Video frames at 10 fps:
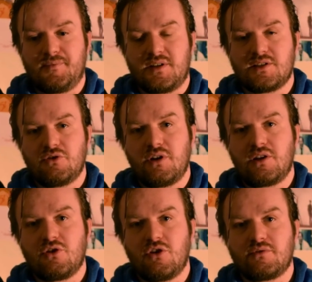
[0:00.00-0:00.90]
It's a
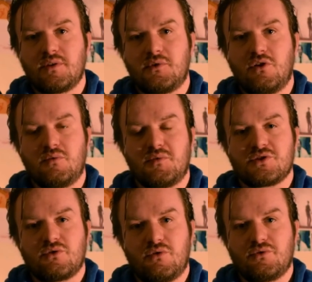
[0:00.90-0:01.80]
learning curve that we all
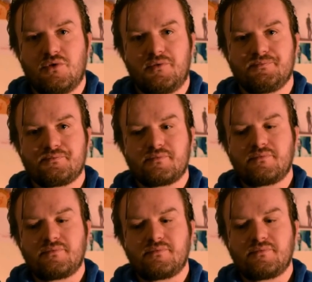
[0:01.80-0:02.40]
must go through.